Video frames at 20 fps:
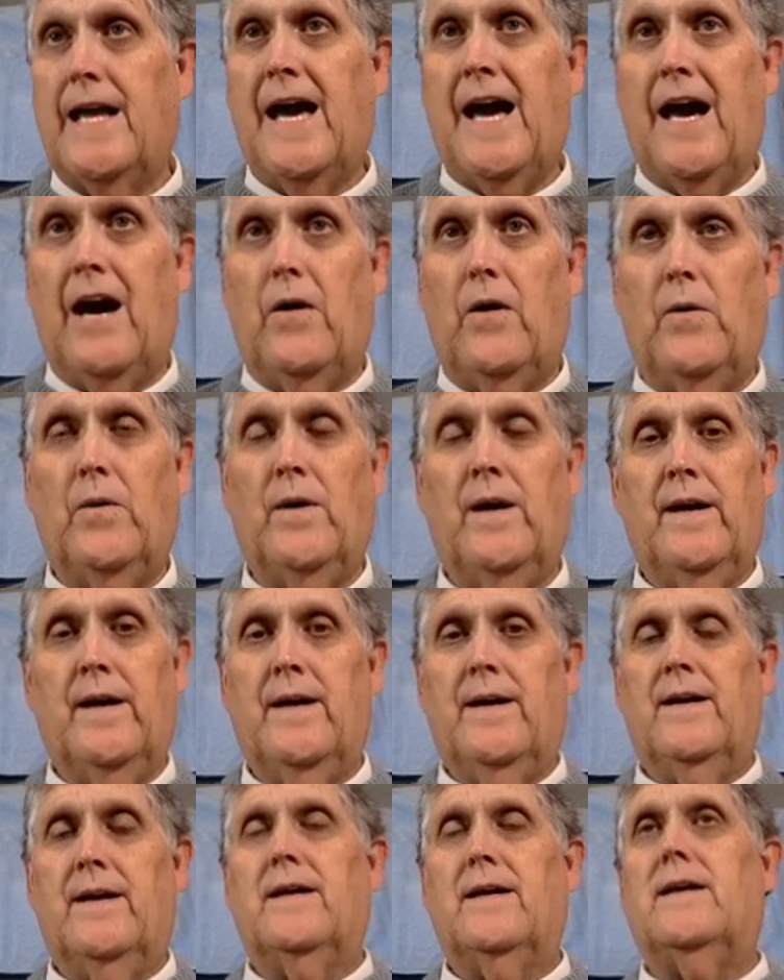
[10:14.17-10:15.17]
now,
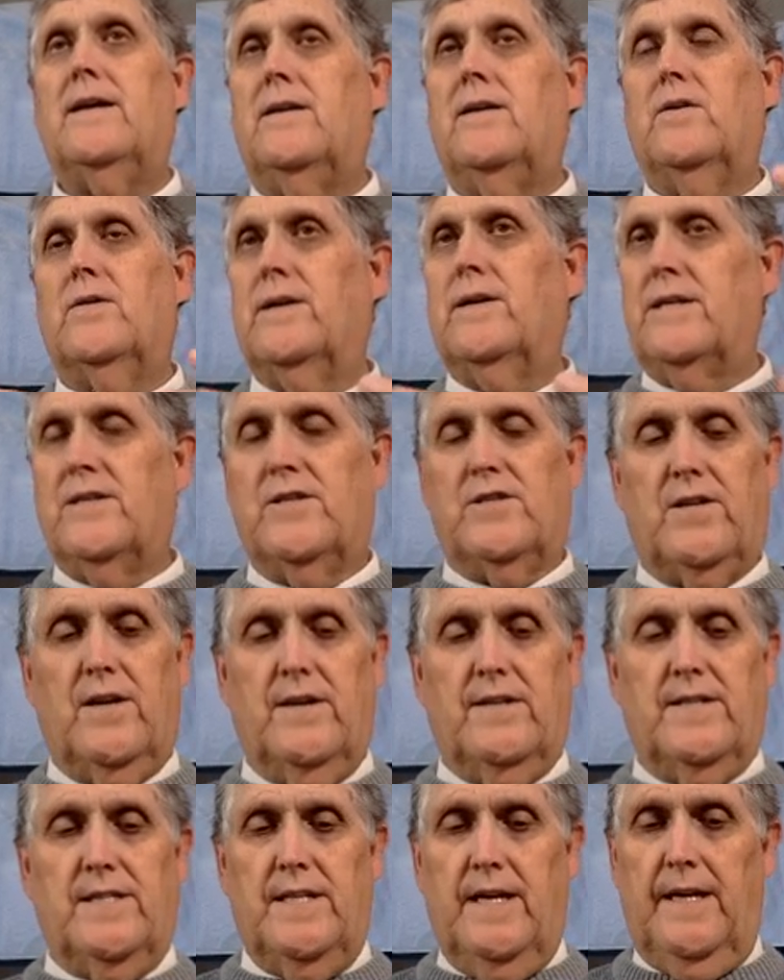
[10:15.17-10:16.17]
you're going to
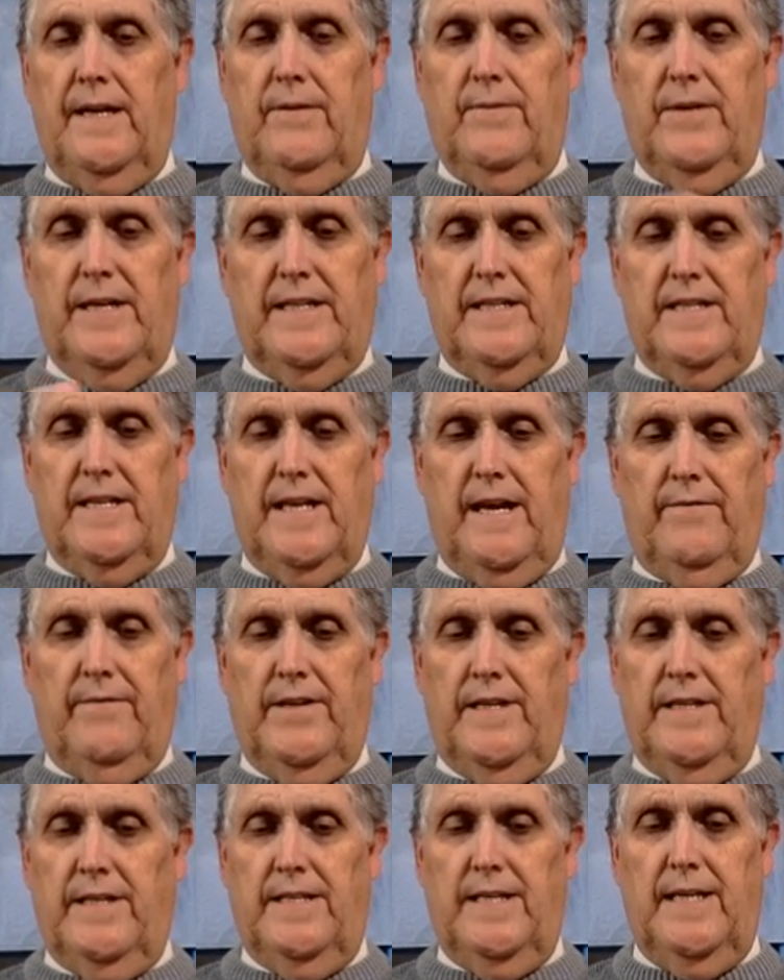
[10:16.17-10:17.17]
start seeing week
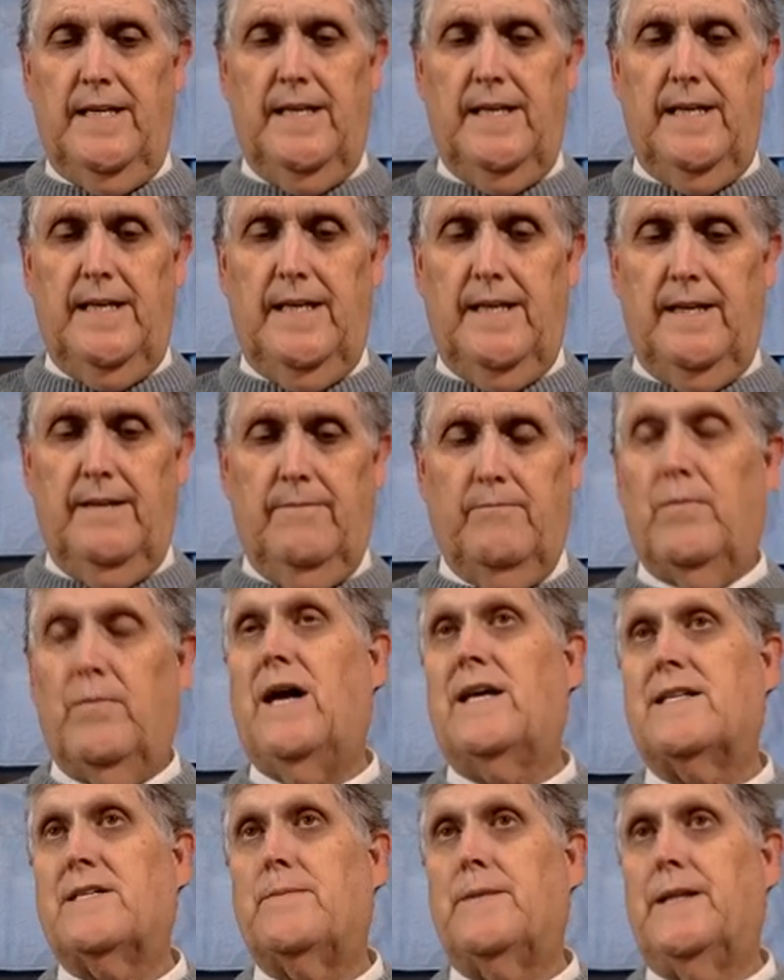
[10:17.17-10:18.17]
seven, D,
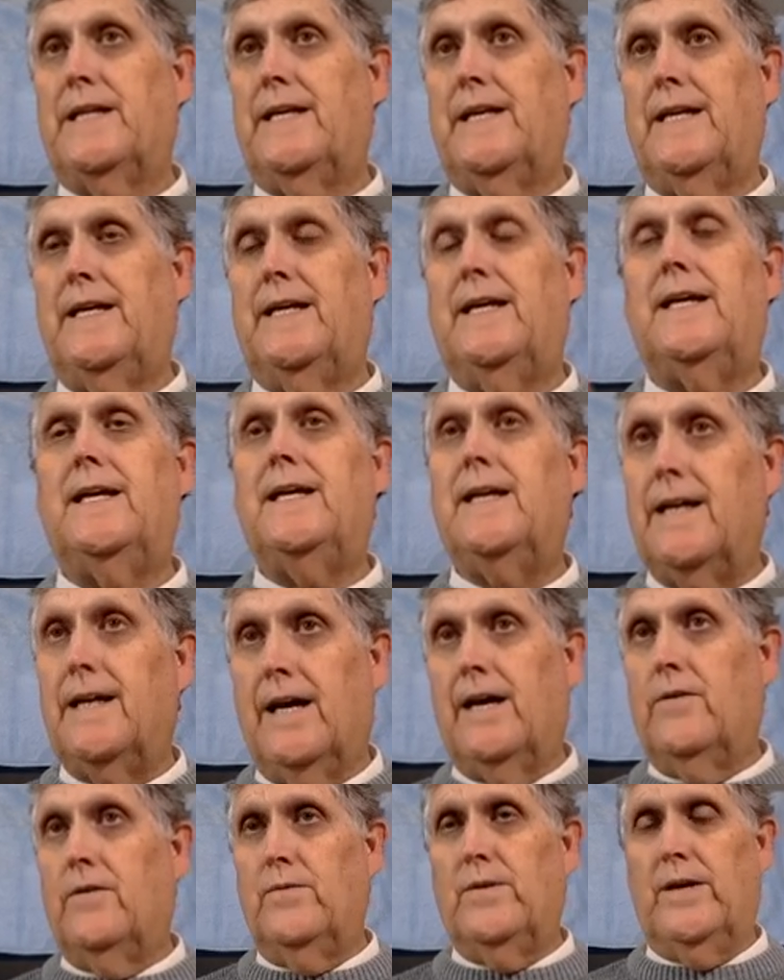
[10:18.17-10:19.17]
possibly E,
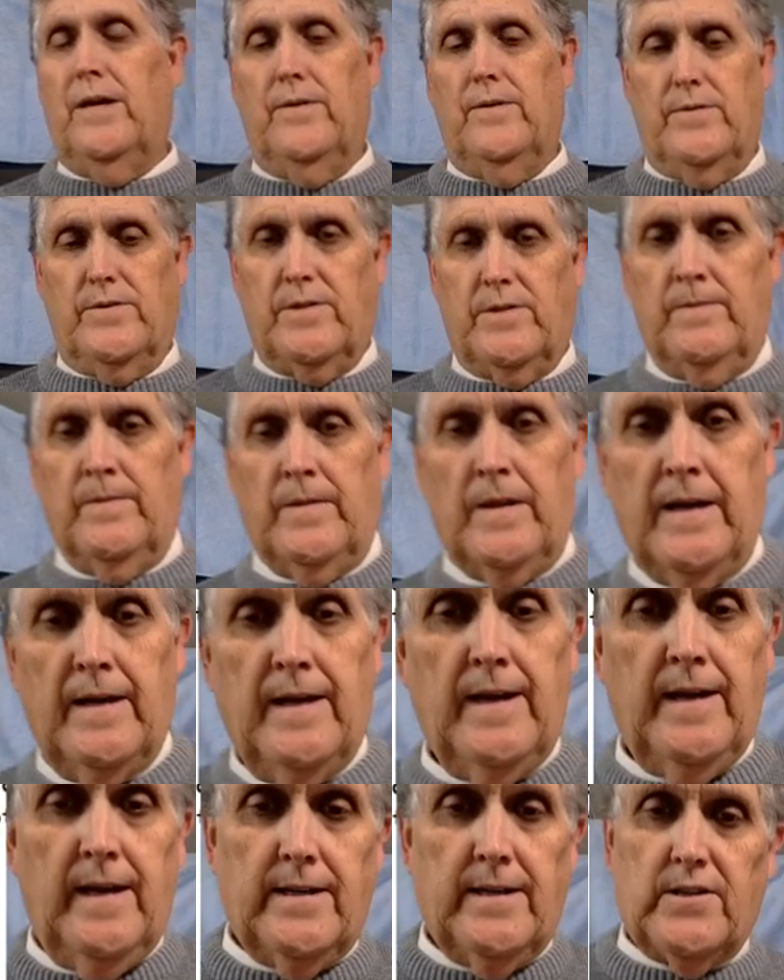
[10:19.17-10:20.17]
who knows.
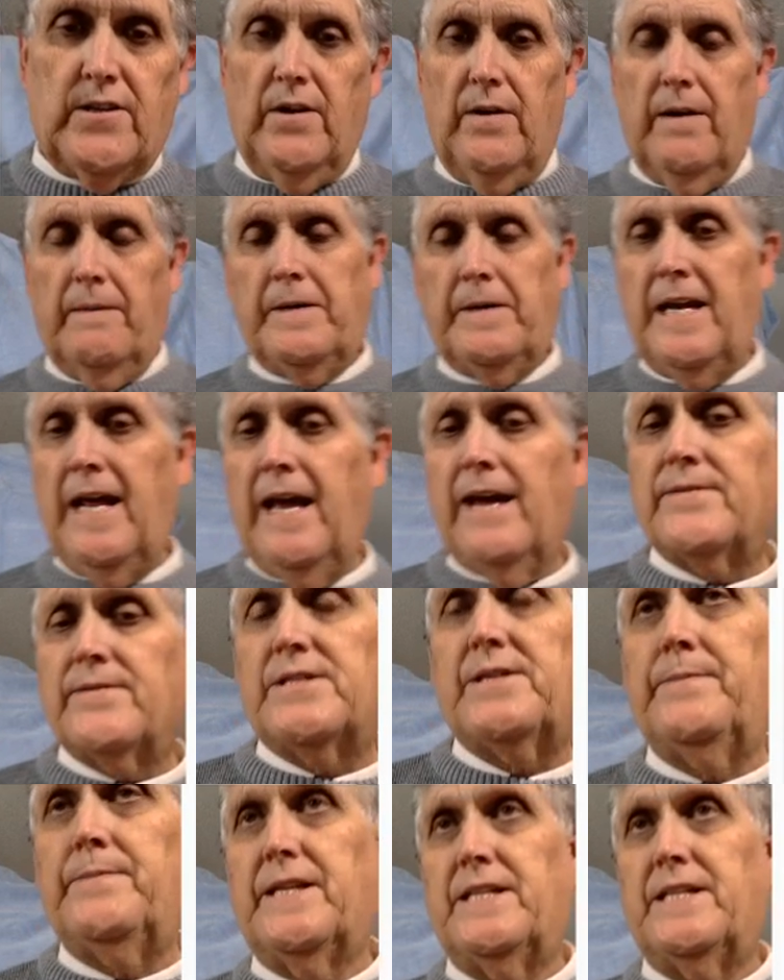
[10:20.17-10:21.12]
So I'm going to have some